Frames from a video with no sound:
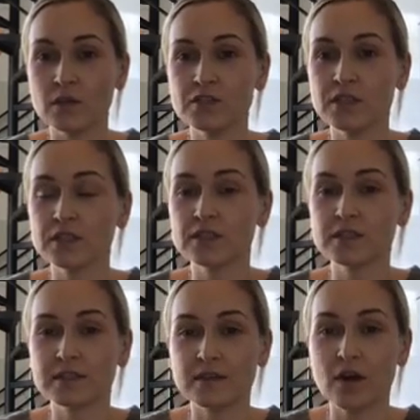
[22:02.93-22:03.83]
which
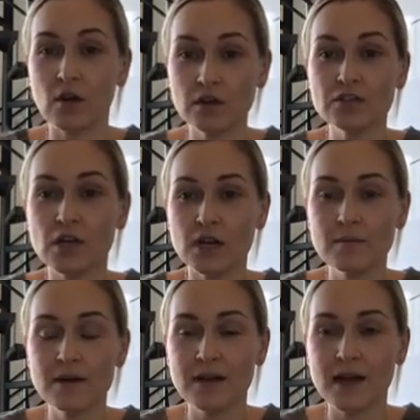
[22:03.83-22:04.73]
is our
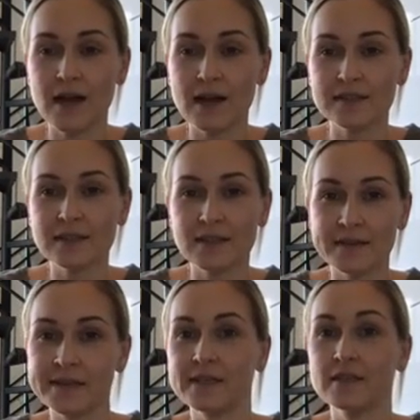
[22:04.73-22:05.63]
job as
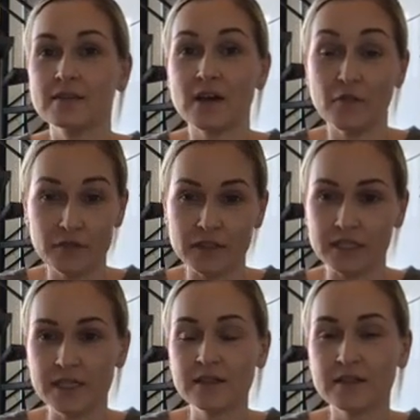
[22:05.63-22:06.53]
the
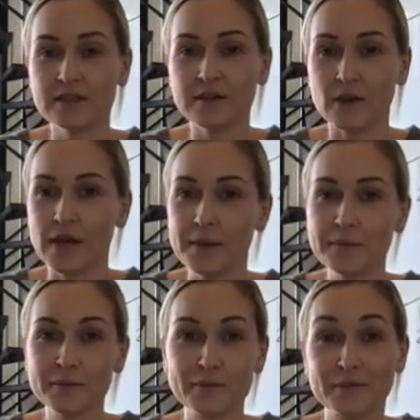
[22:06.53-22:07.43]
affiliate,
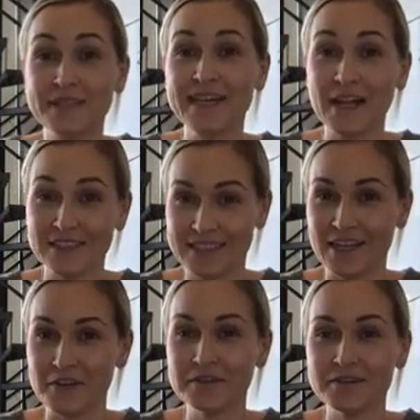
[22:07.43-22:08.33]
okay, the talent
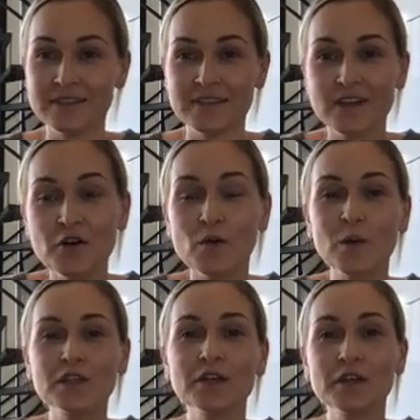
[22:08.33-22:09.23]
scout.
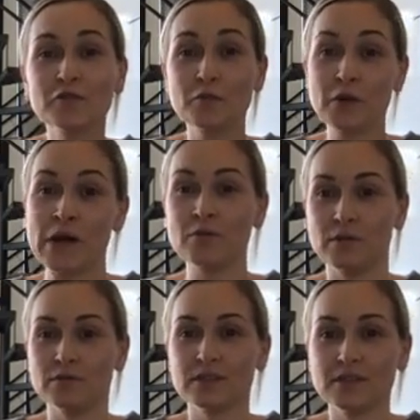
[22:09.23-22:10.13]
We're looking for
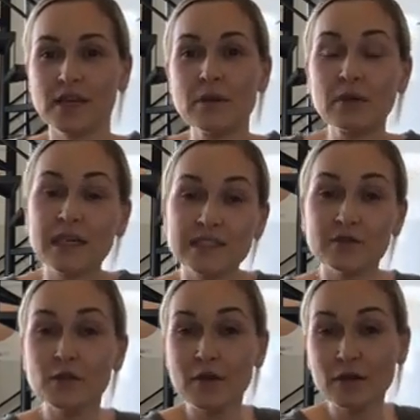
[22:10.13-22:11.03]
problems, because
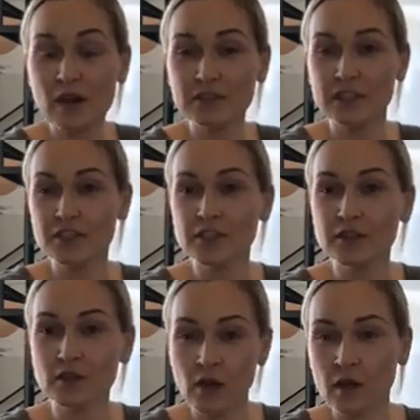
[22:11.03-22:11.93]
if you have a
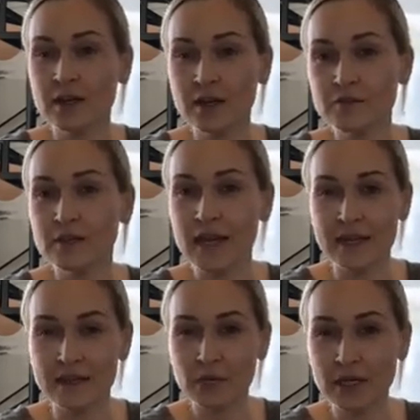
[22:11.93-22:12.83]
conversation long enough with
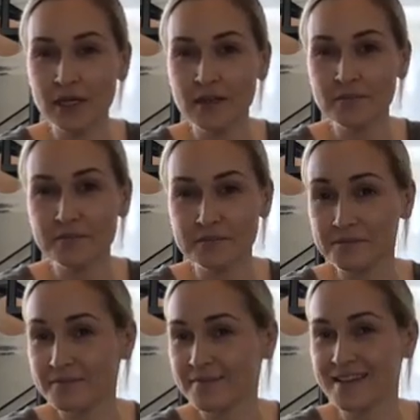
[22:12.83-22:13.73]
anybody,
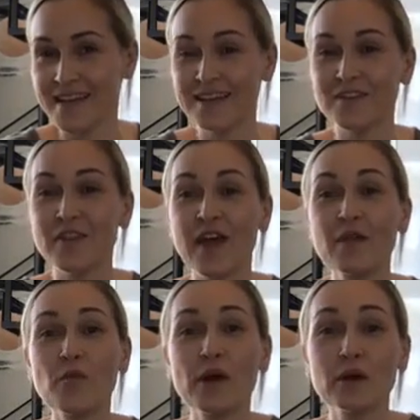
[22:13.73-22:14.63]

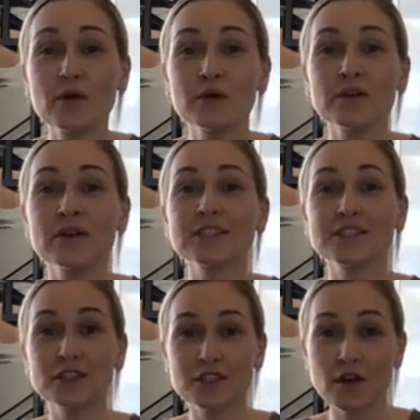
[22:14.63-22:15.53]
they will
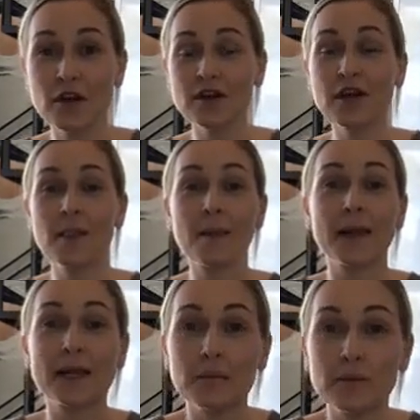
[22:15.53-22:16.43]
start
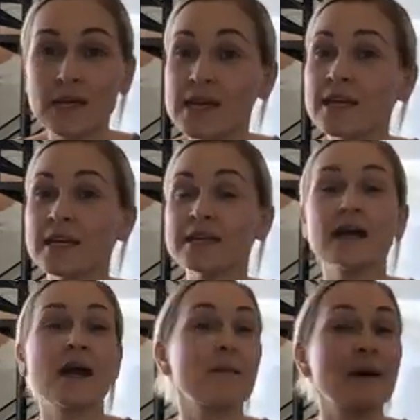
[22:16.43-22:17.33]

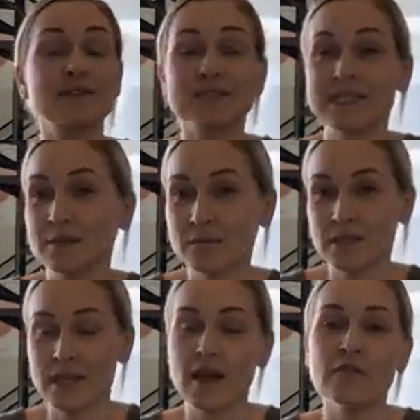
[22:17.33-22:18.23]
complaining about
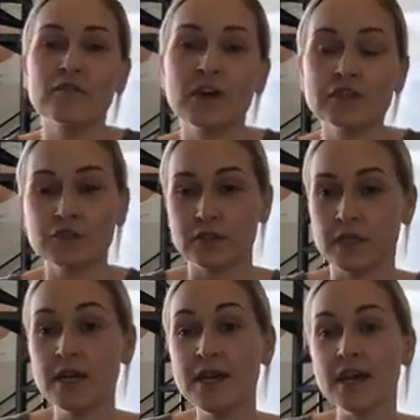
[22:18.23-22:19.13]
something eventually.
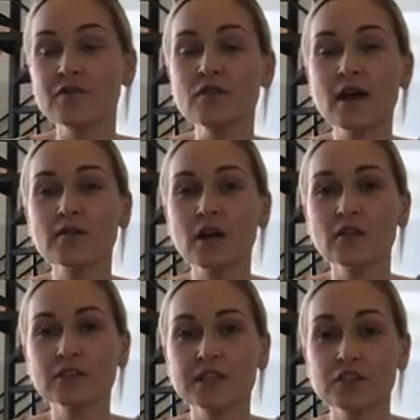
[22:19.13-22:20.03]
If you have a
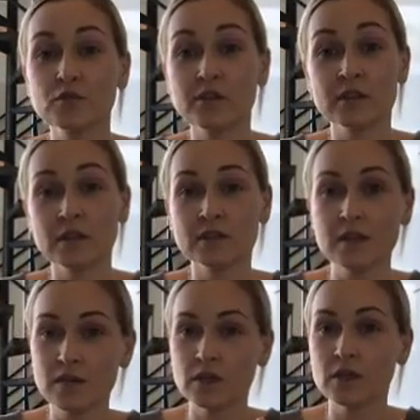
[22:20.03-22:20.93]
conversation with another
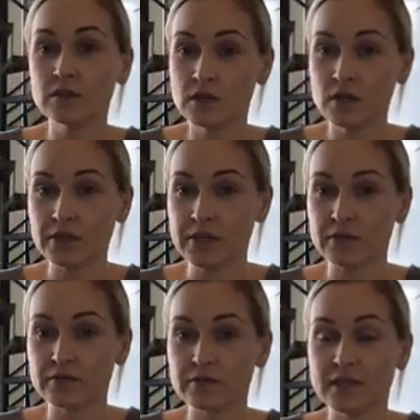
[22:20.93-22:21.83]
networker long
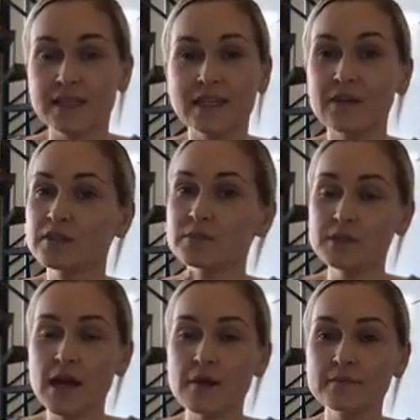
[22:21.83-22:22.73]
enough, give it some
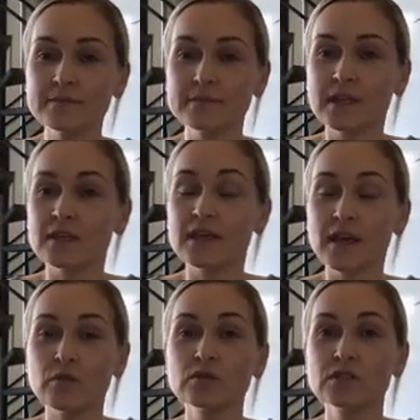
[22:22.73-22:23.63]
time,
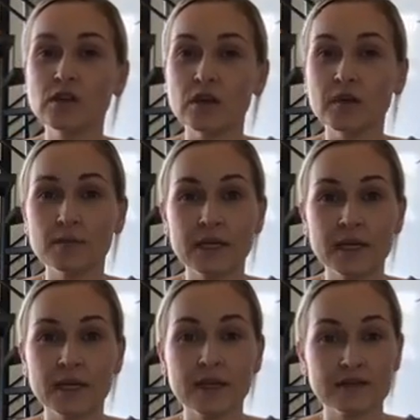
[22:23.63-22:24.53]
they will start
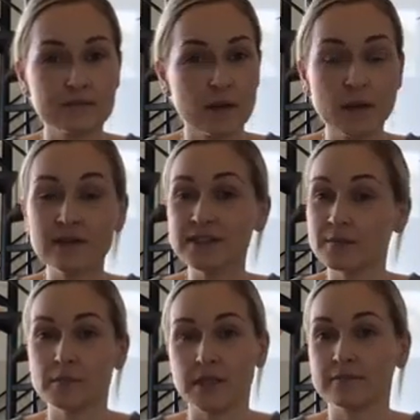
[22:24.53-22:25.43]
complaining about
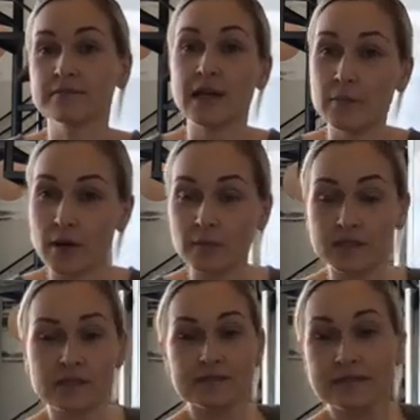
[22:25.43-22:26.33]
something. I
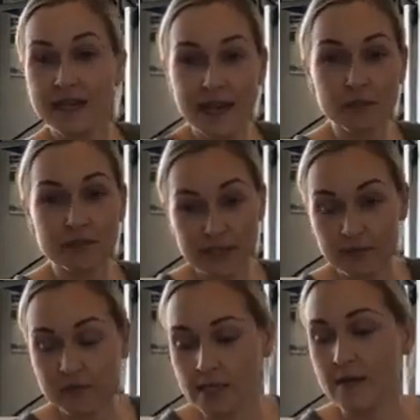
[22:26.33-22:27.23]
promise. It happens
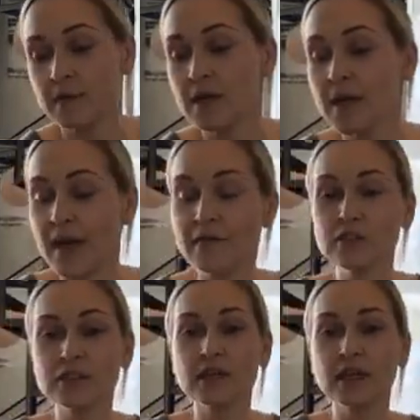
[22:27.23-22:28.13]
every time. At
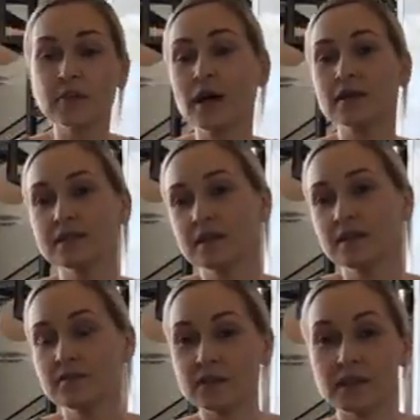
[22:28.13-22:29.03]
first, they like
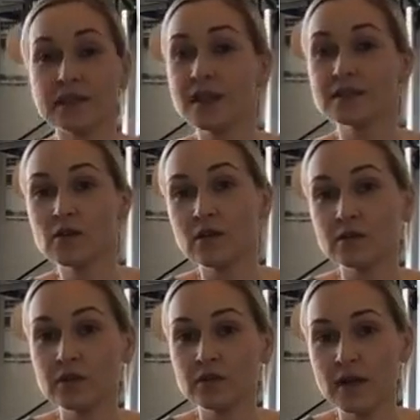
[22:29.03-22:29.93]
positive, and they're like, yeah, it's
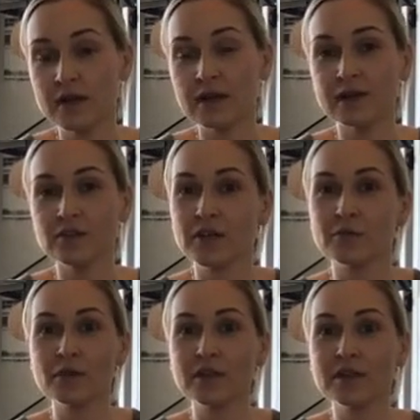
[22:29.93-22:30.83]
going really great. And then you're
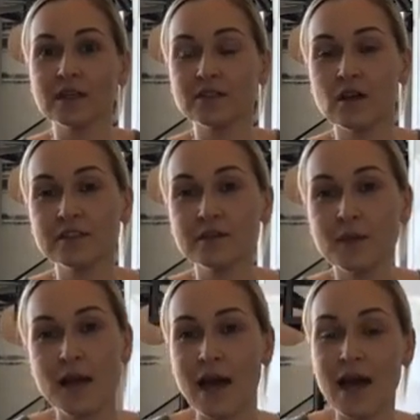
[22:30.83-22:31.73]
like, really? That's
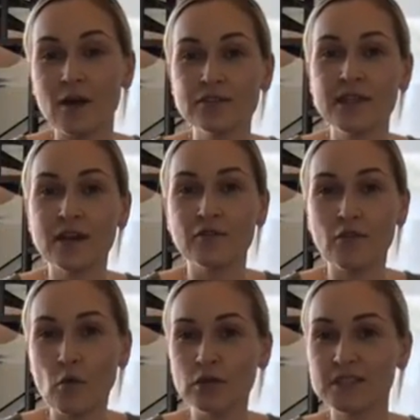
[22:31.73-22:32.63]
awesome. How's
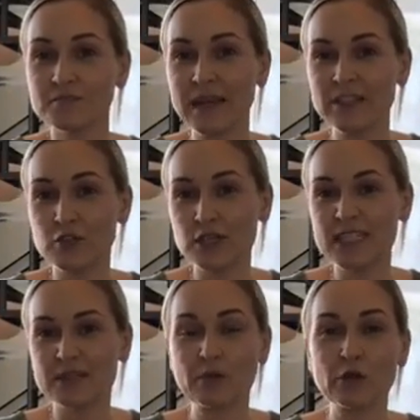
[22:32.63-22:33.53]
that force
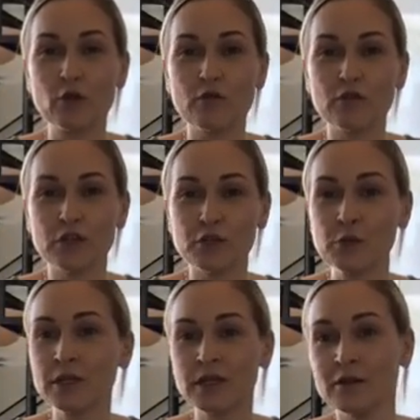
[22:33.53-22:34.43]
matrix spillover
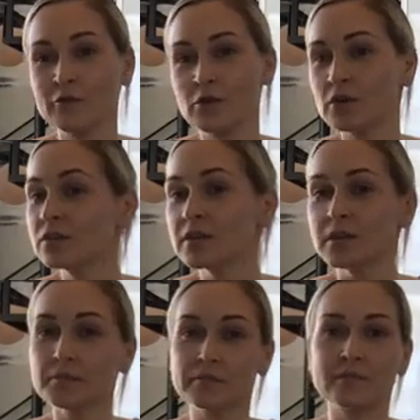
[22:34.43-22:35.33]
unilevel
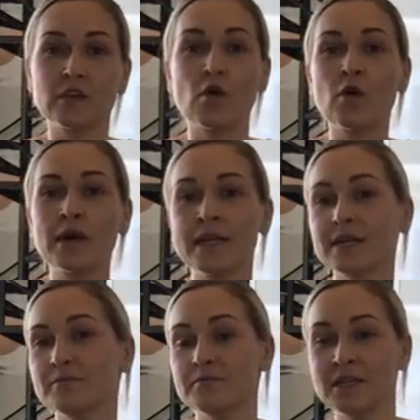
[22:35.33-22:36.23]

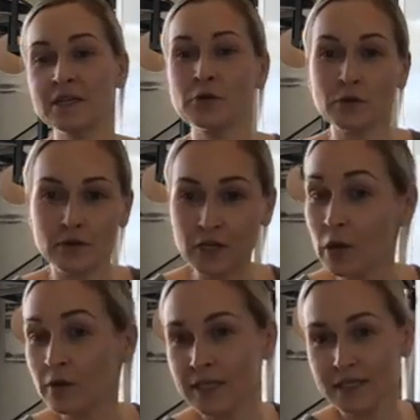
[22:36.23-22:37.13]
coin deal
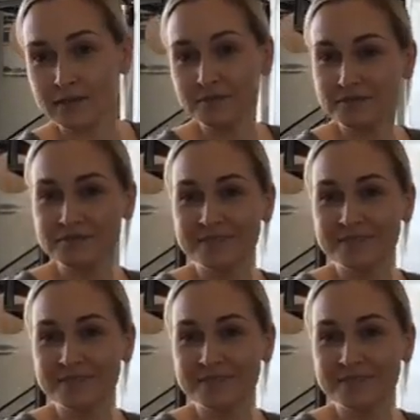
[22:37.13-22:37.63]
going?